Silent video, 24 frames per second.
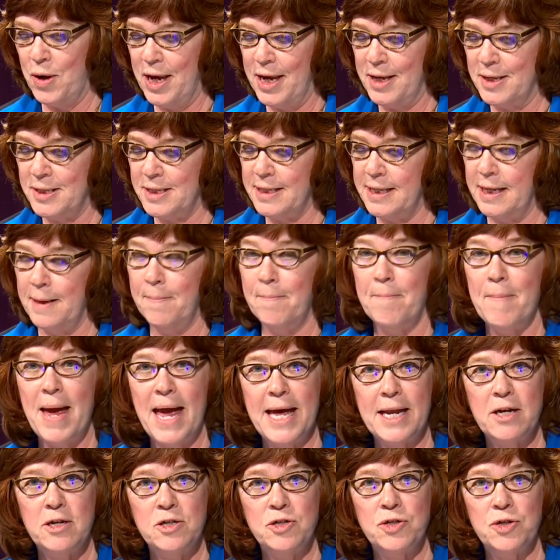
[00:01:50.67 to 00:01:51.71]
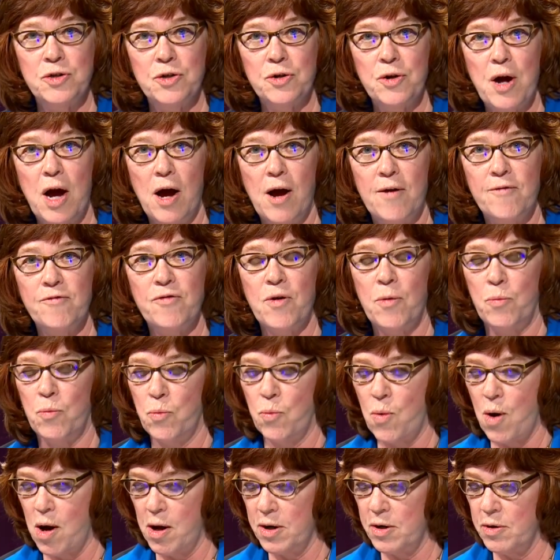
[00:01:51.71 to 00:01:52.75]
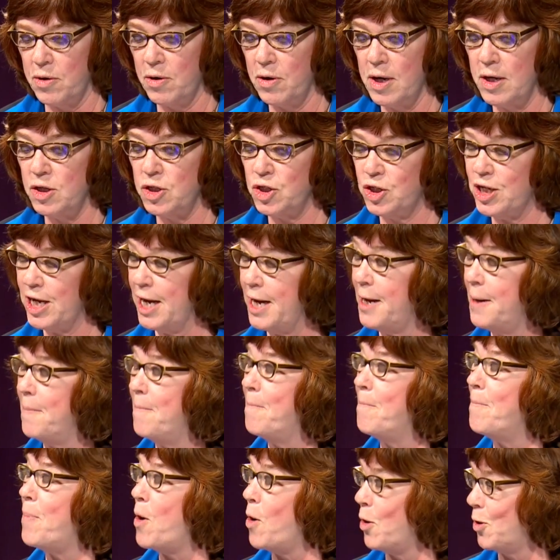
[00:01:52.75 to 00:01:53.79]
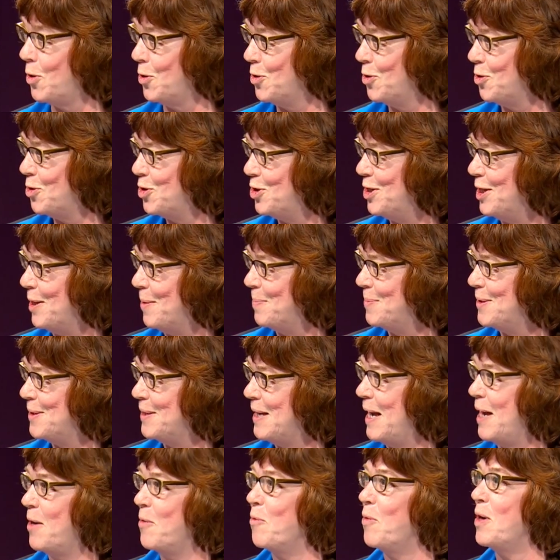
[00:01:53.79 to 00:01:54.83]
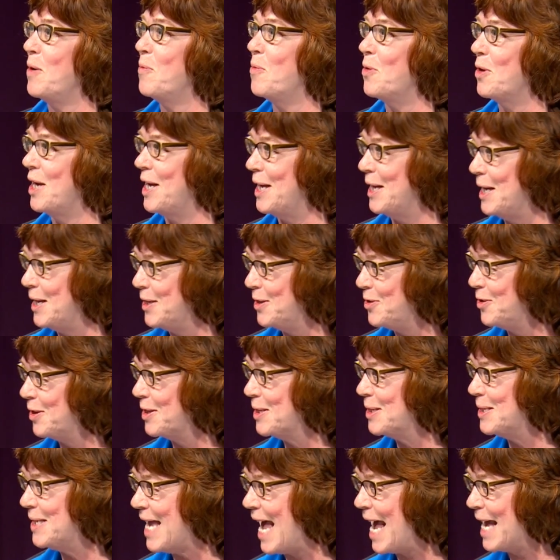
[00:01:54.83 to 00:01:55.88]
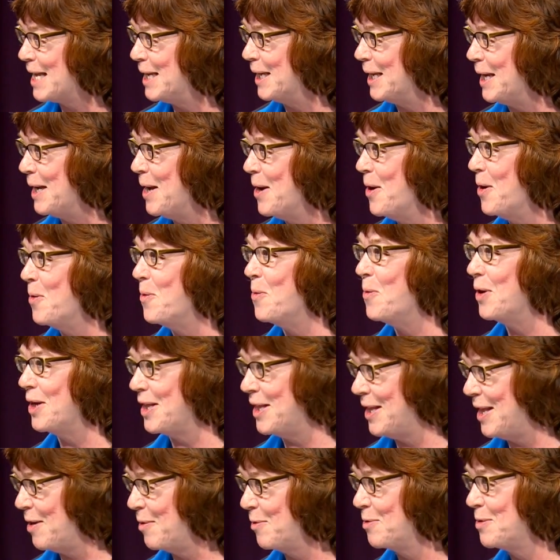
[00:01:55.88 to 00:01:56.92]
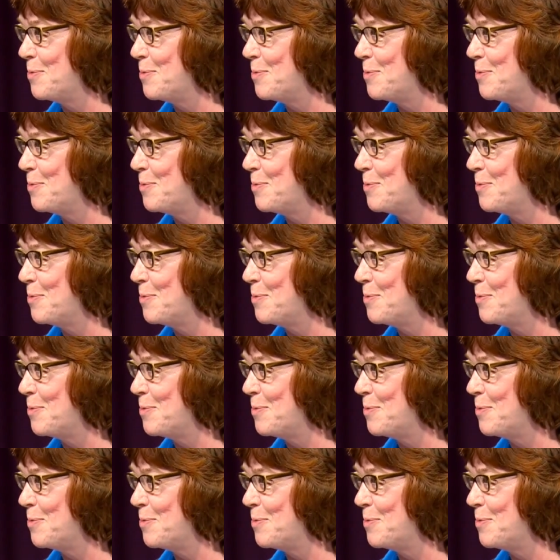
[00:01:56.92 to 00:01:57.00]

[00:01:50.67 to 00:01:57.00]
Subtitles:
is the Manager of Watershed Partnerships, and we will get into exactly what those